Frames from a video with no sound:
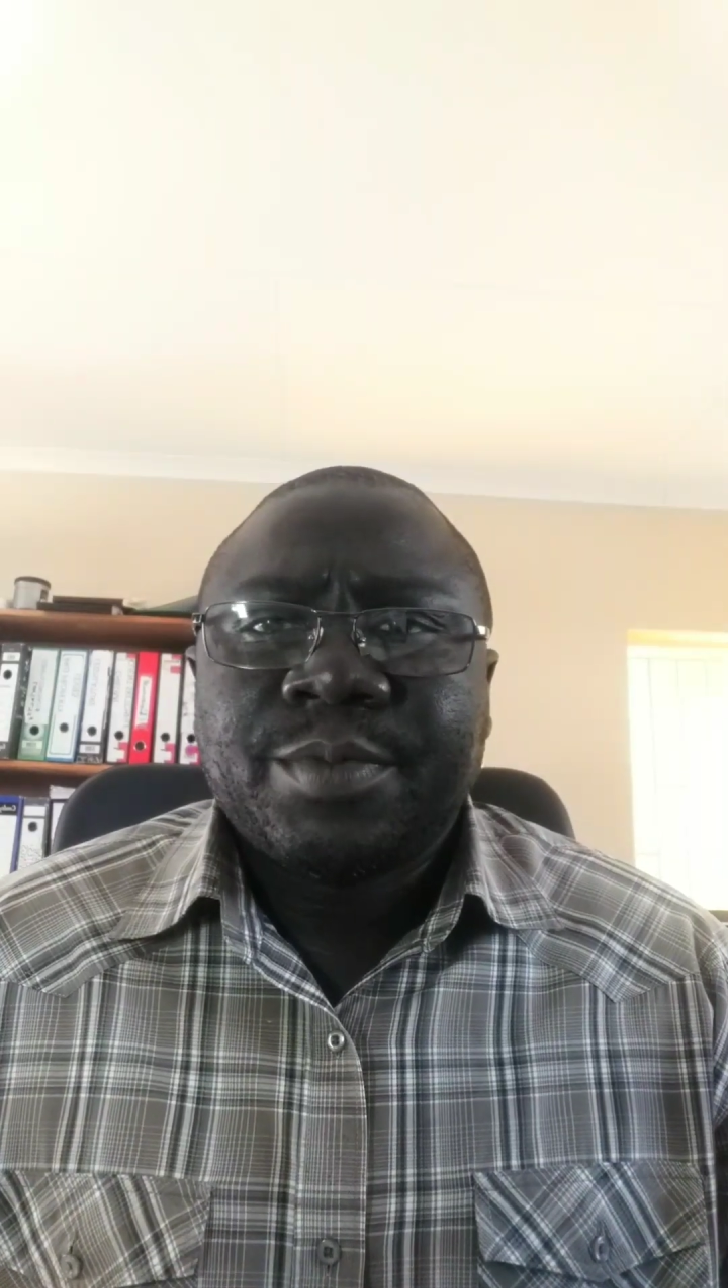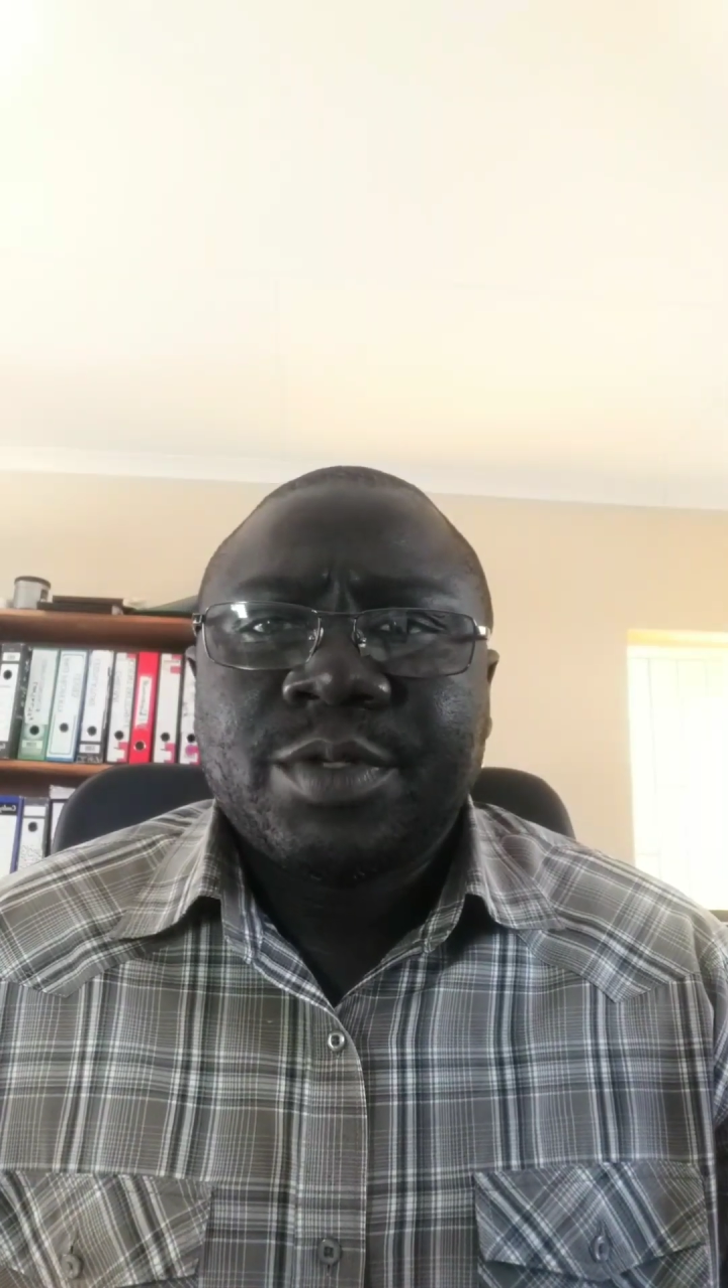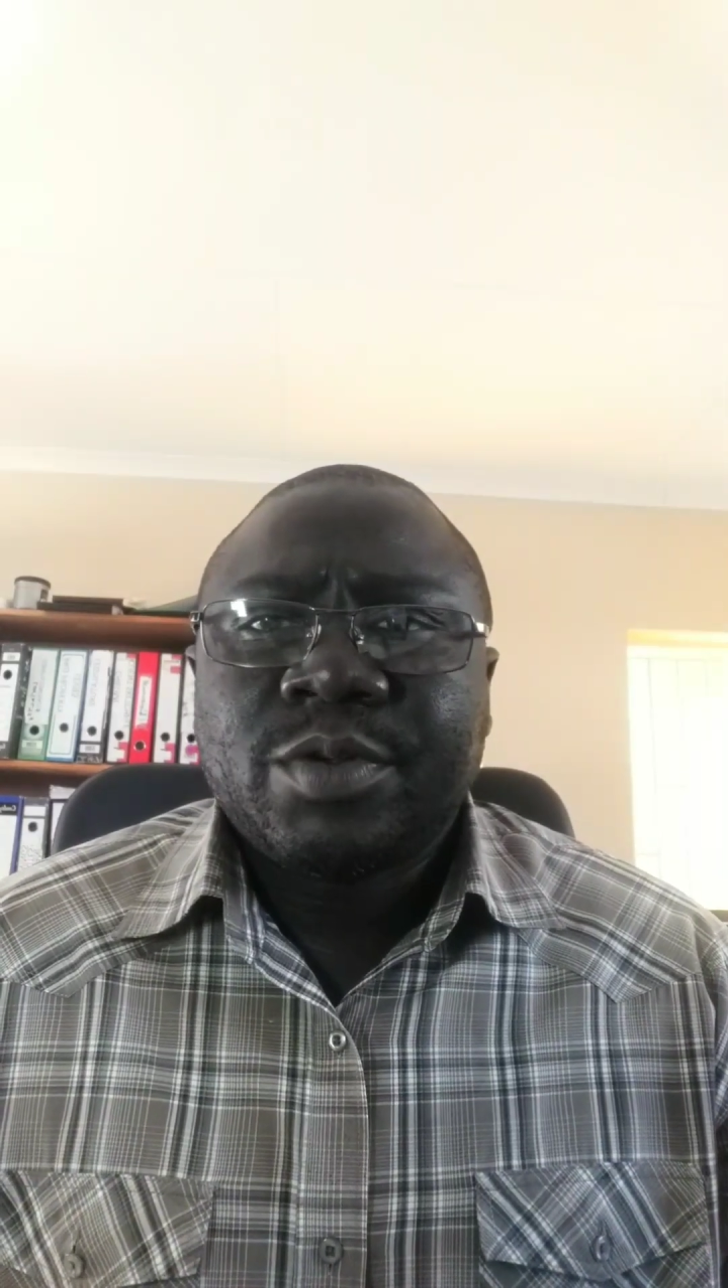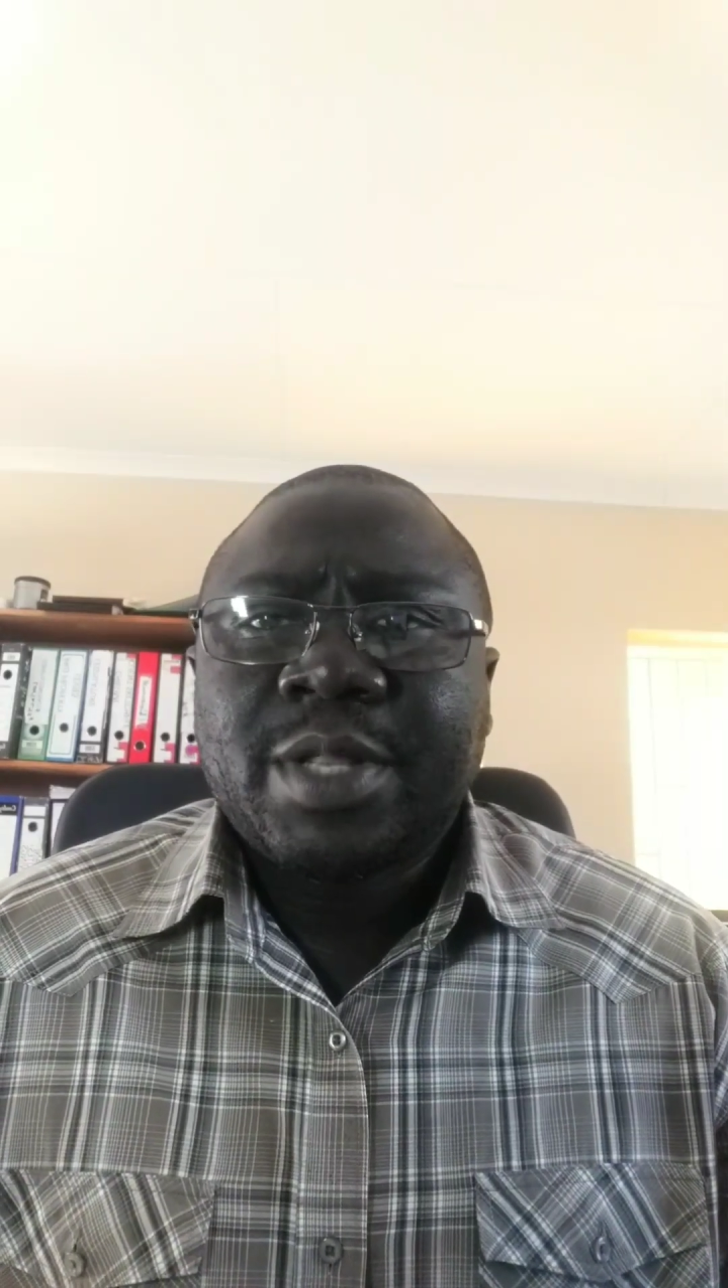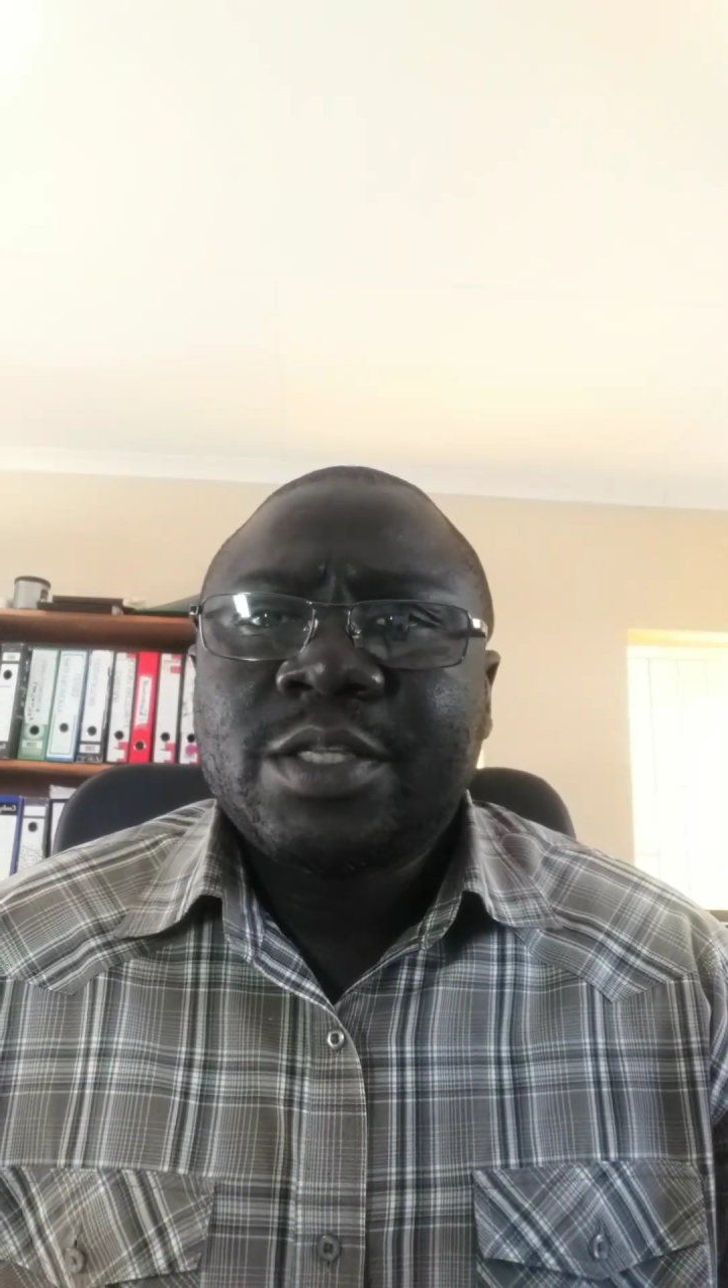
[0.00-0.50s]

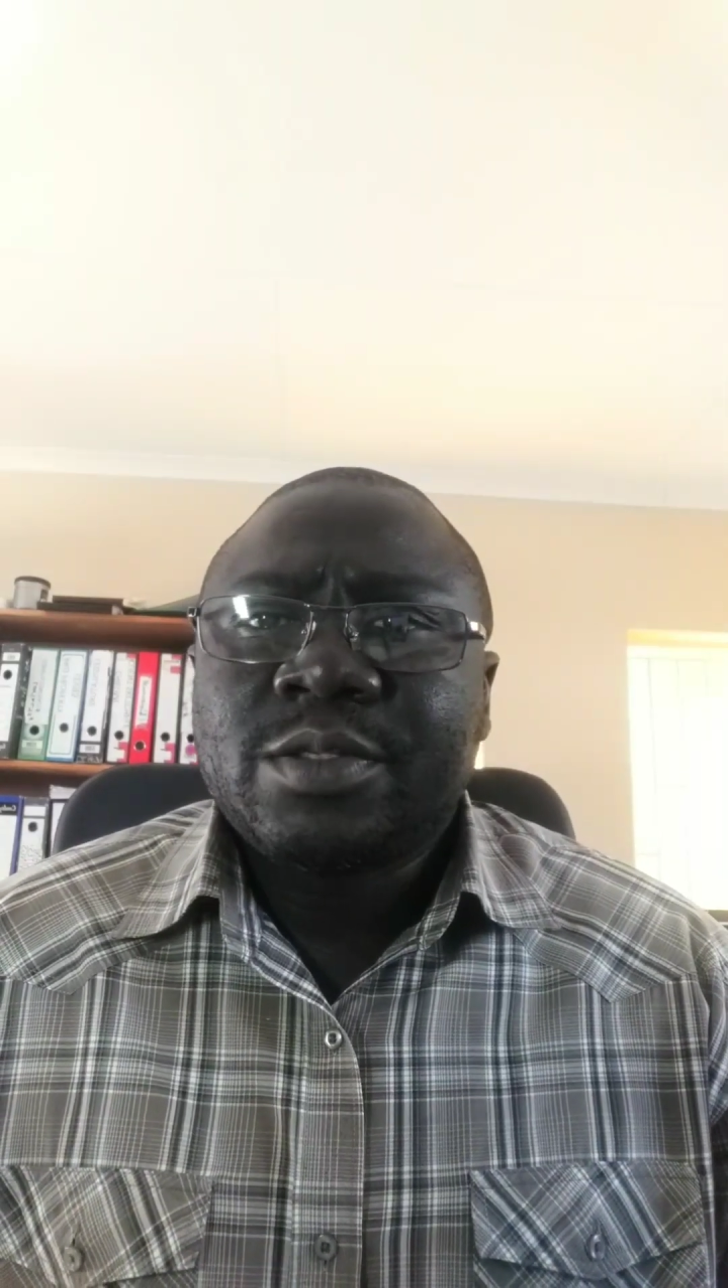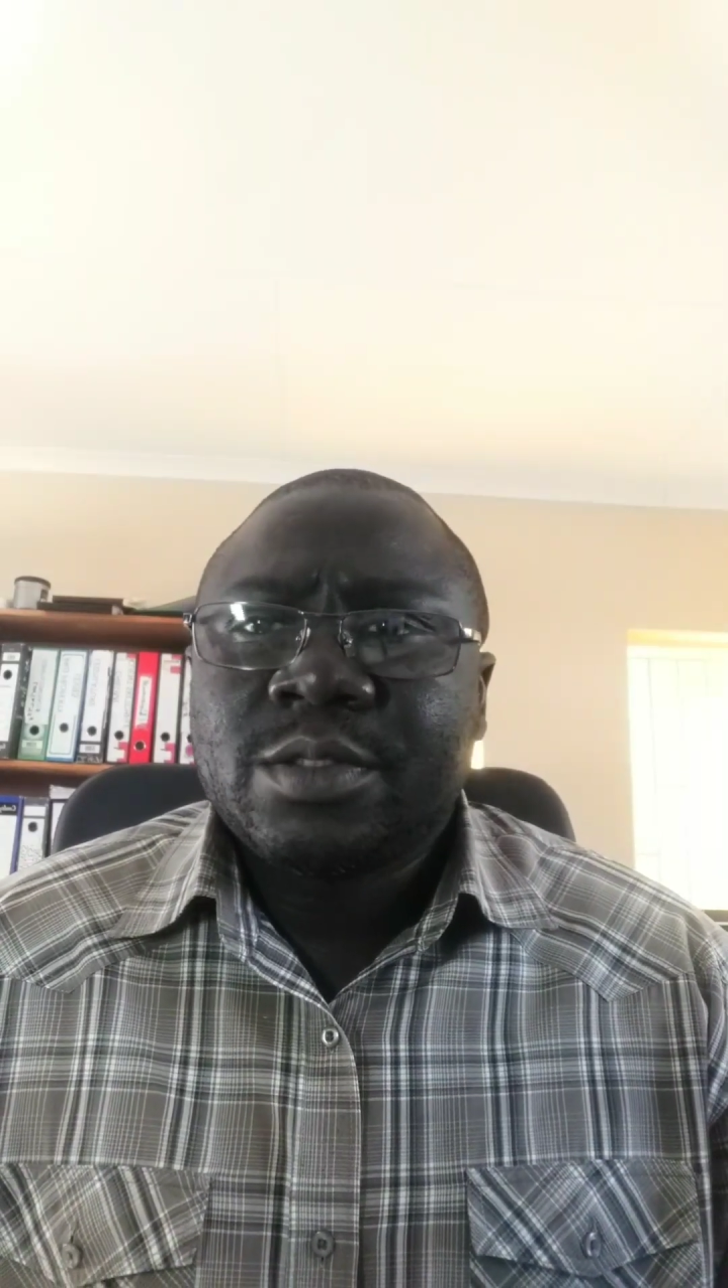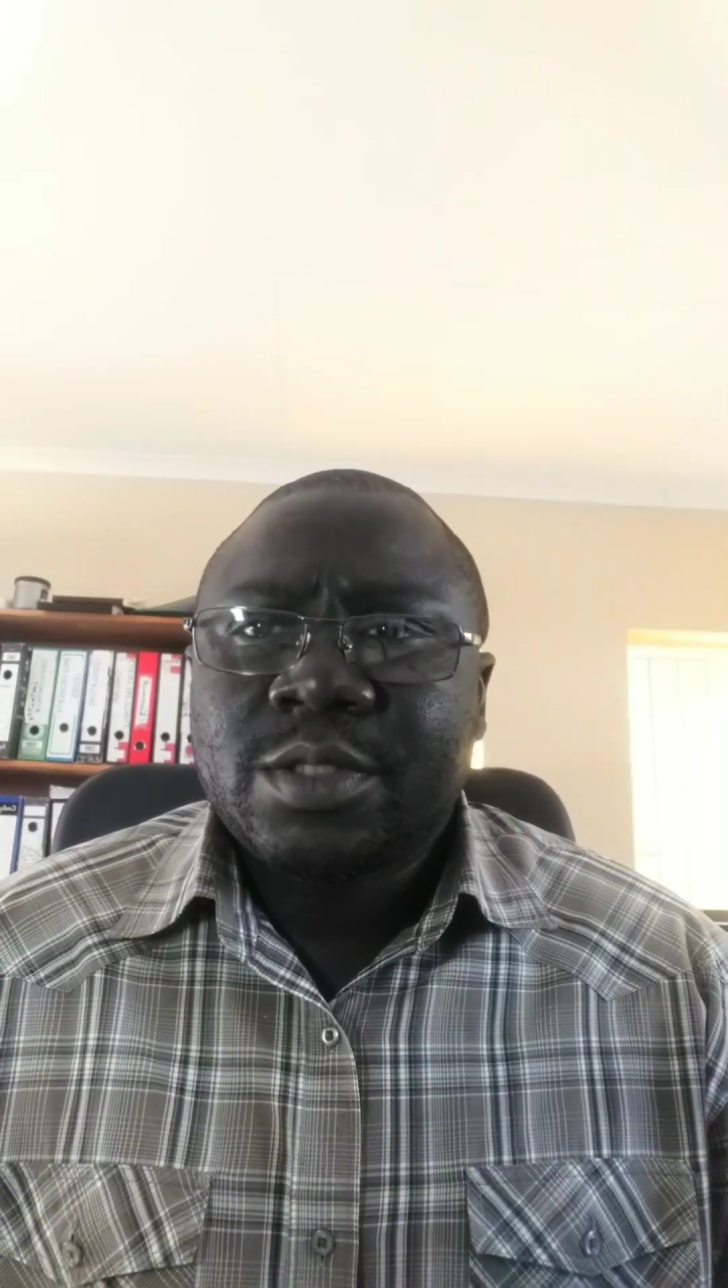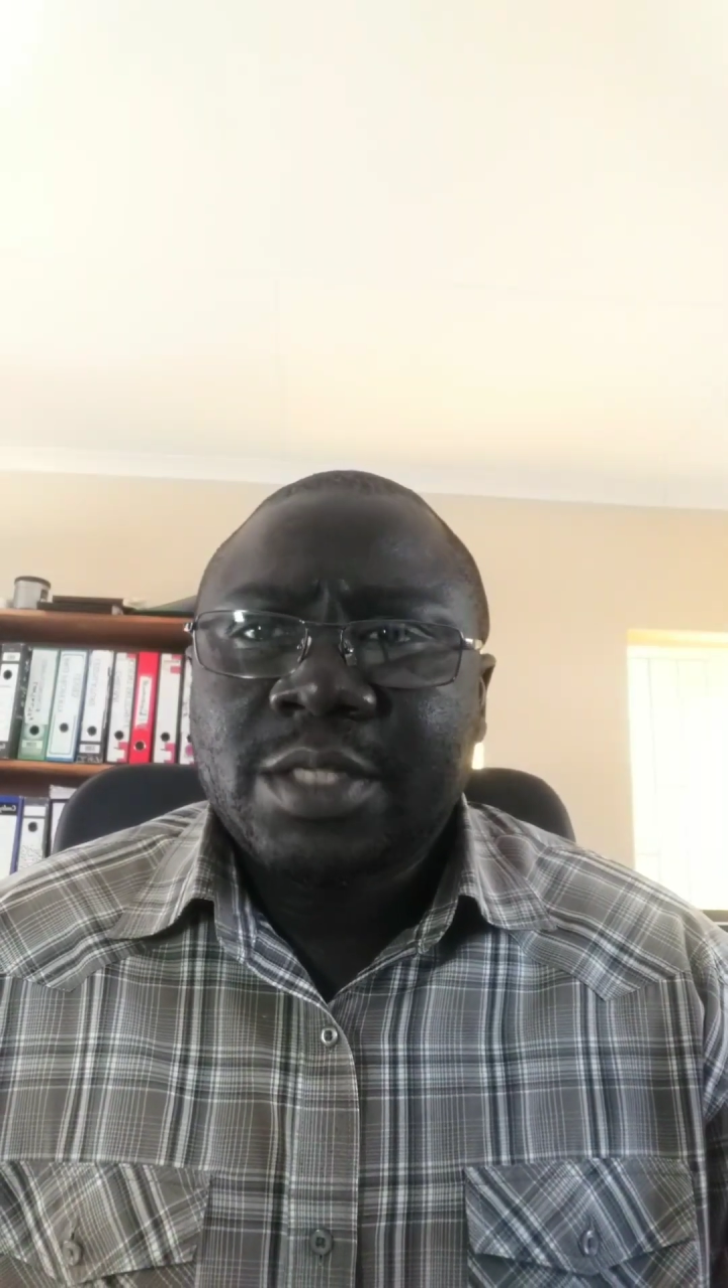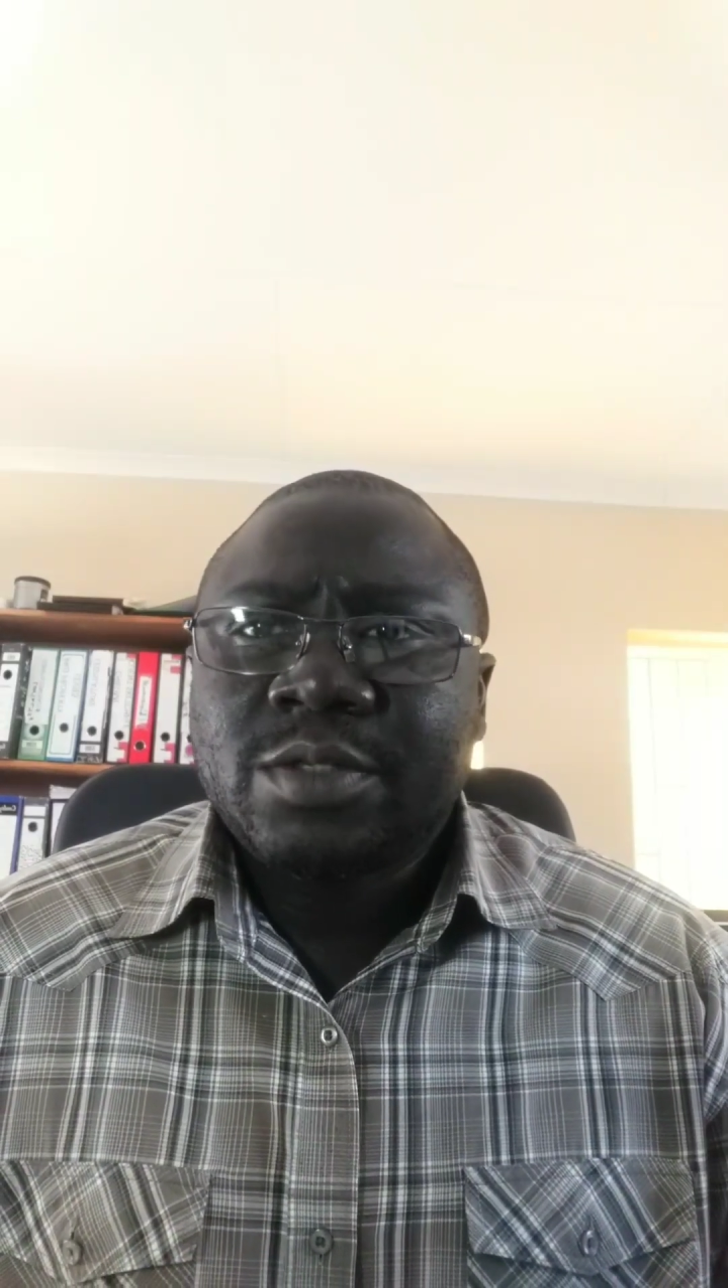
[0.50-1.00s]
So
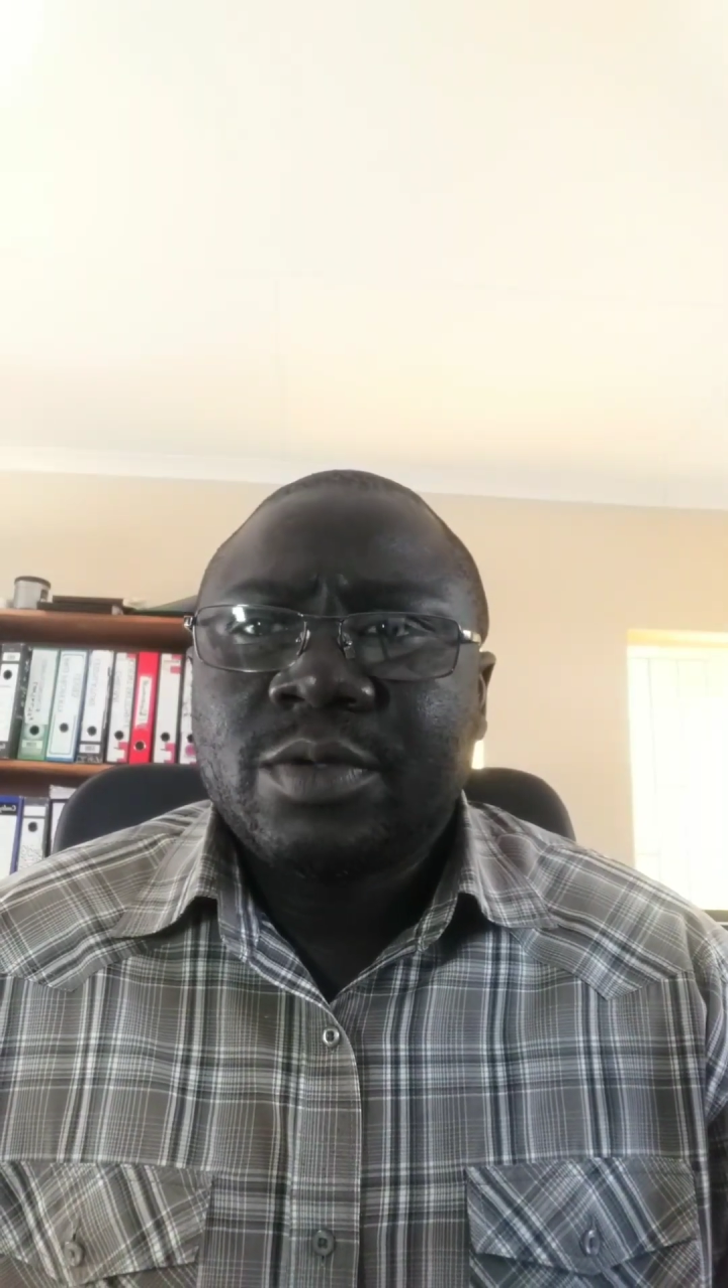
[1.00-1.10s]
that's